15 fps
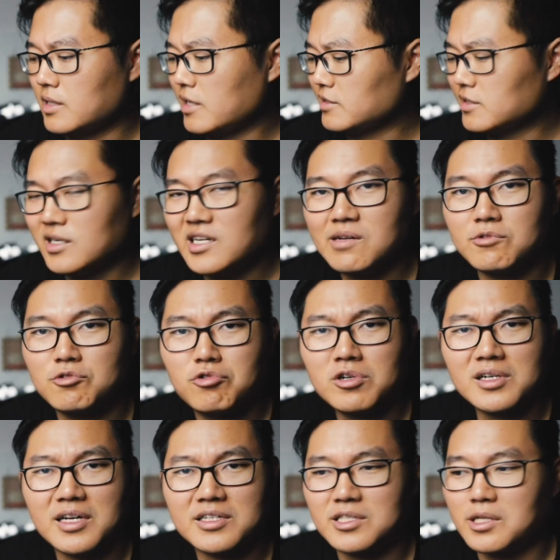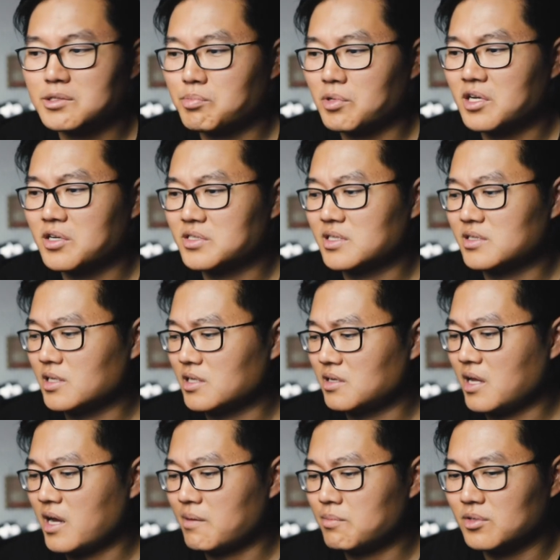I didn't even realize this because it
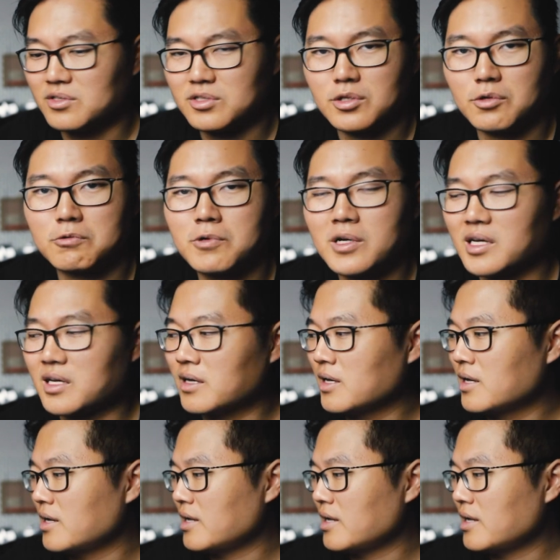happened so quick.